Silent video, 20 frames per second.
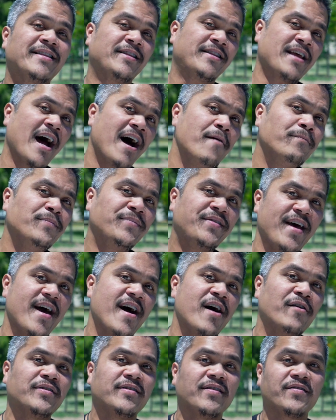dumb
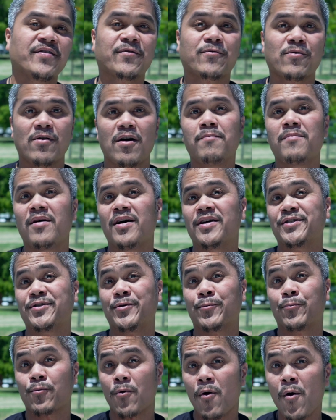down the Scrum
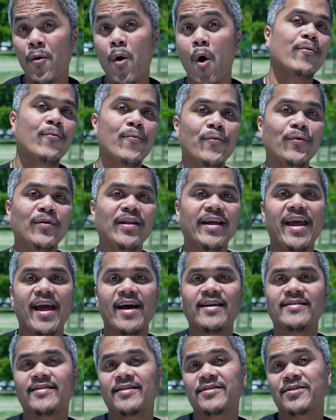Master role only
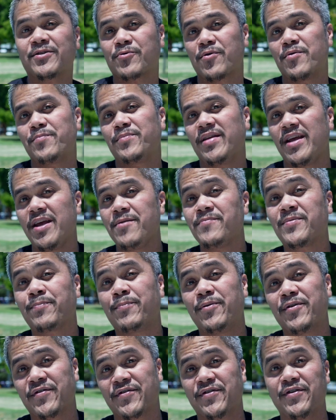as the Scrum team's
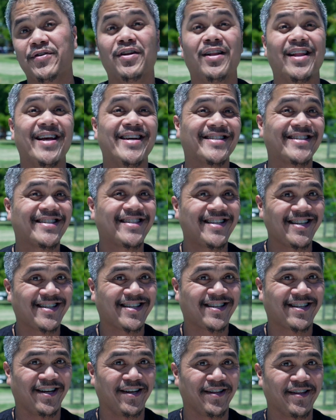personal
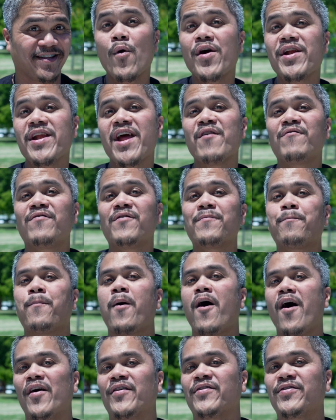assistant. Whenever
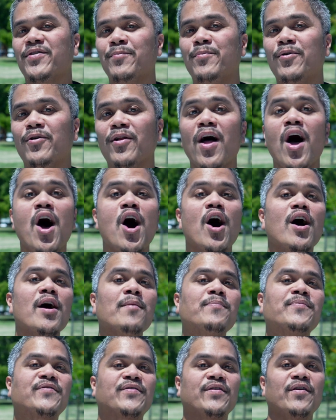possible,
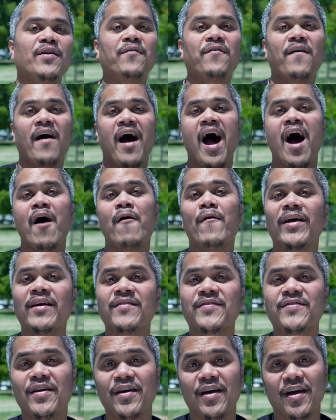observe how
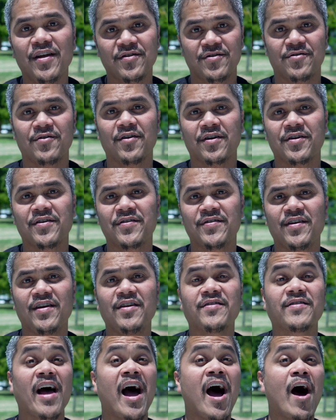is the
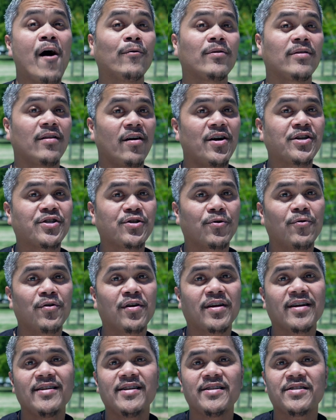intricacies, how large
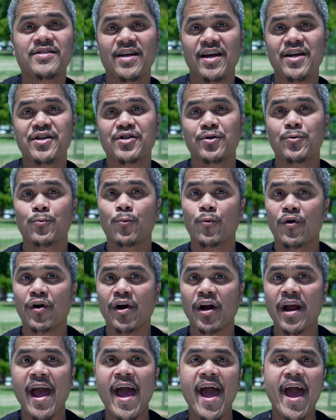organizations
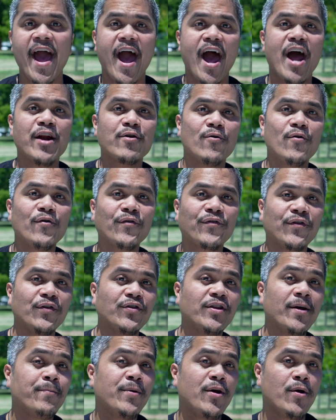work, and also
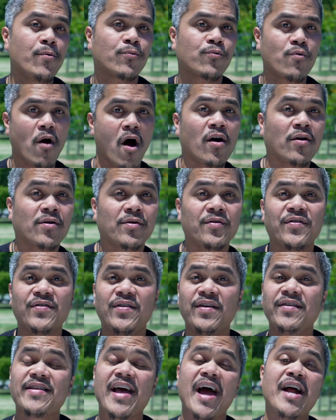the
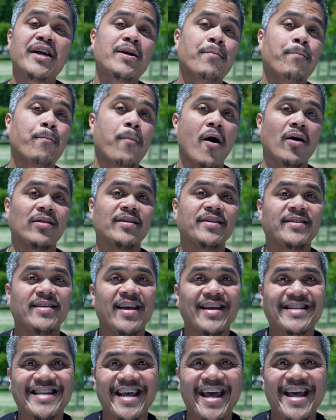bureaucracies and the
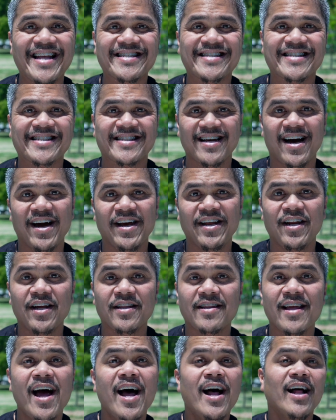politics inside
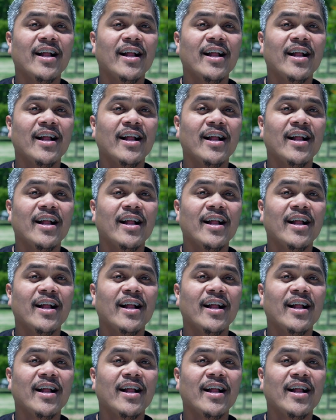it.